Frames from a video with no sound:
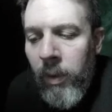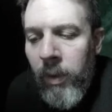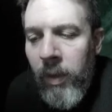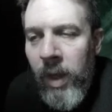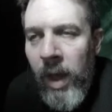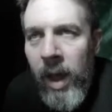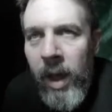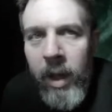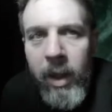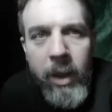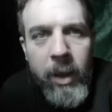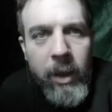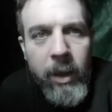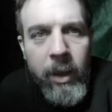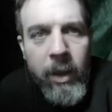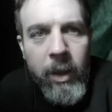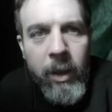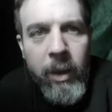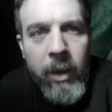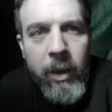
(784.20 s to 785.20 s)
well
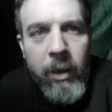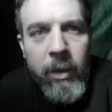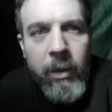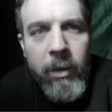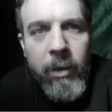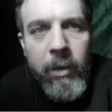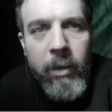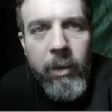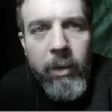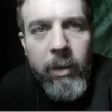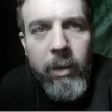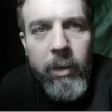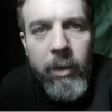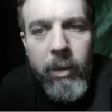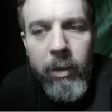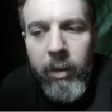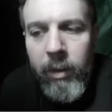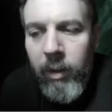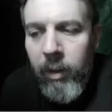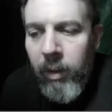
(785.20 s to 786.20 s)
that
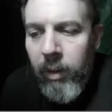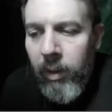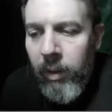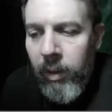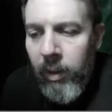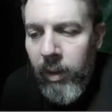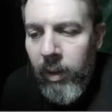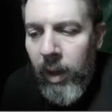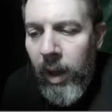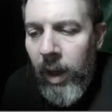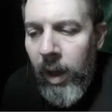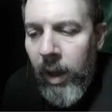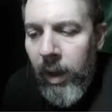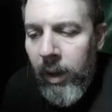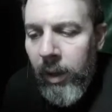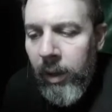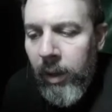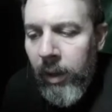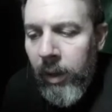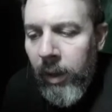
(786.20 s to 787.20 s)
is
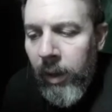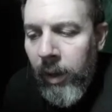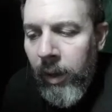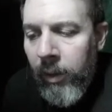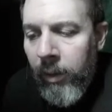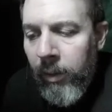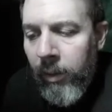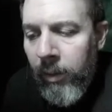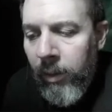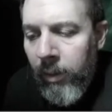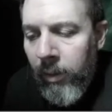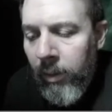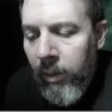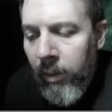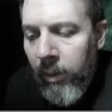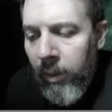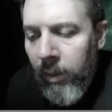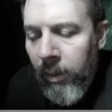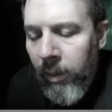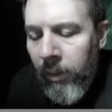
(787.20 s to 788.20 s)
that.
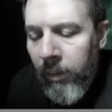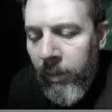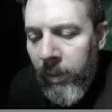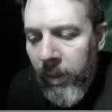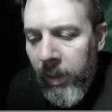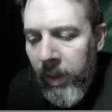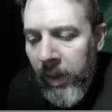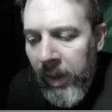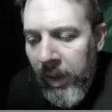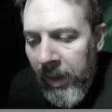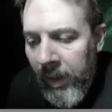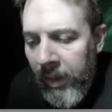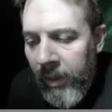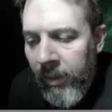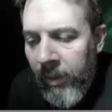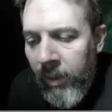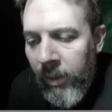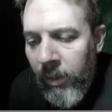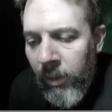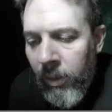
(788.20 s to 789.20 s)
It's a very
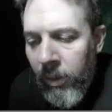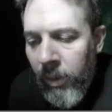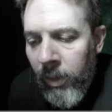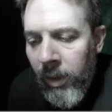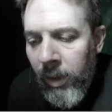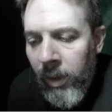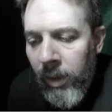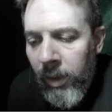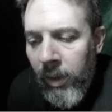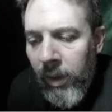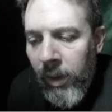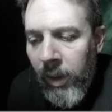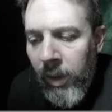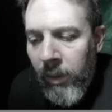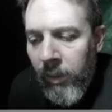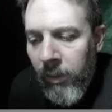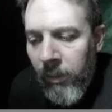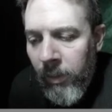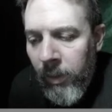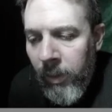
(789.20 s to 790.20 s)
easy circuit.
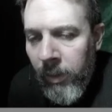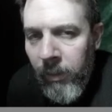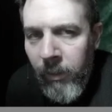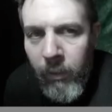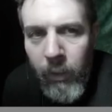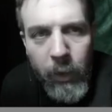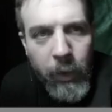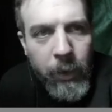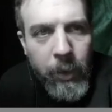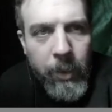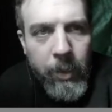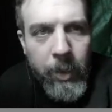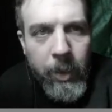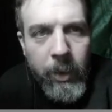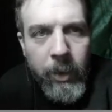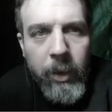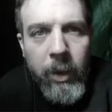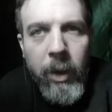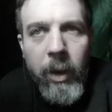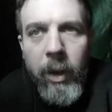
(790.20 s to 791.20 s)
It's very fun
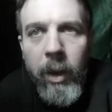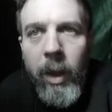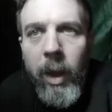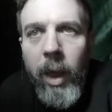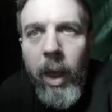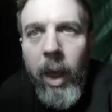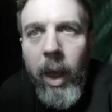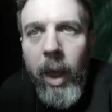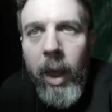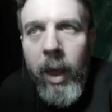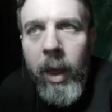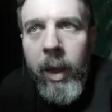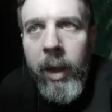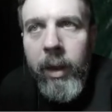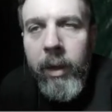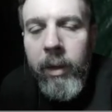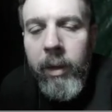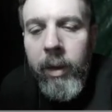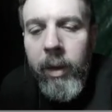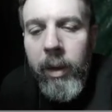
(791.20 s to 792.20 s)
to build,
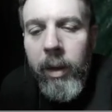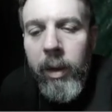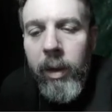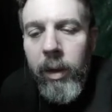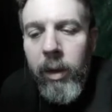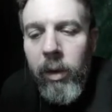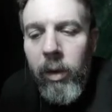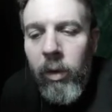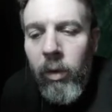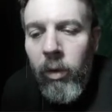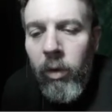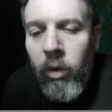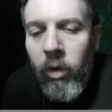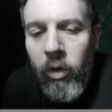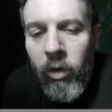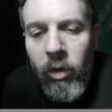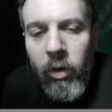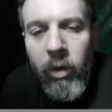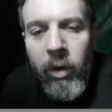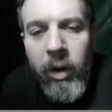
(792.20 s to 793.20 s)
and
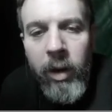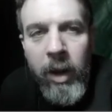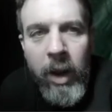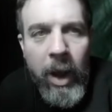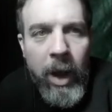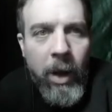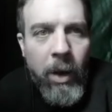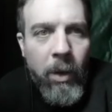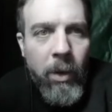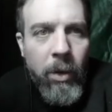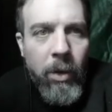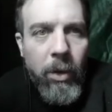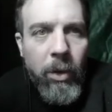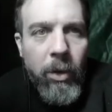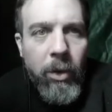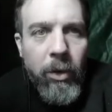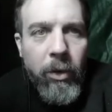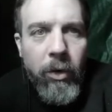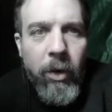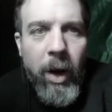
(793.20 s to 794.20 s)
you should
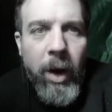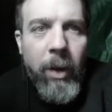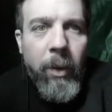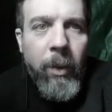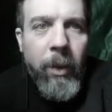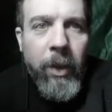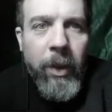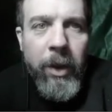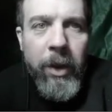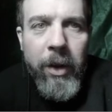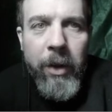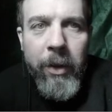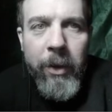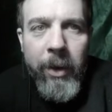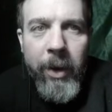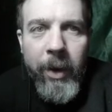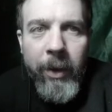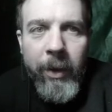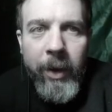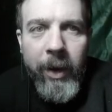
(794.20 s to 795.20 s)
now try it with
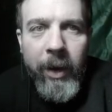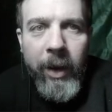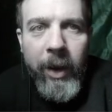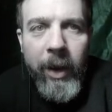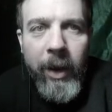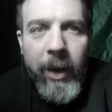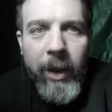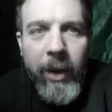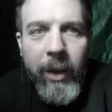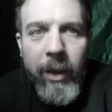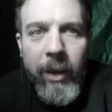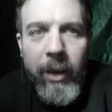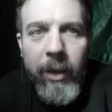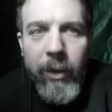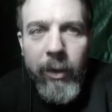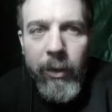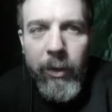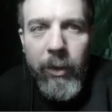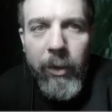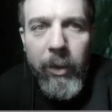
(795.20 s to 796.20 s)
another LED.
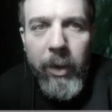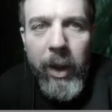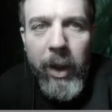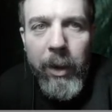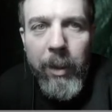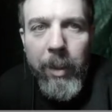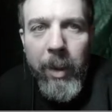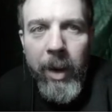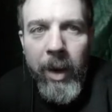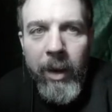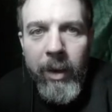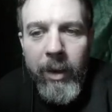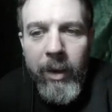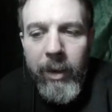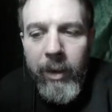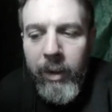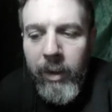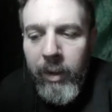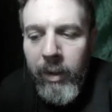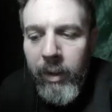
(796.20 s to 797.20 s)
There's no doubt
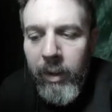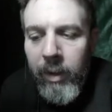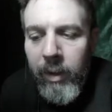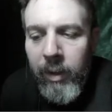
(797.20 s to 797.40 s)
about it.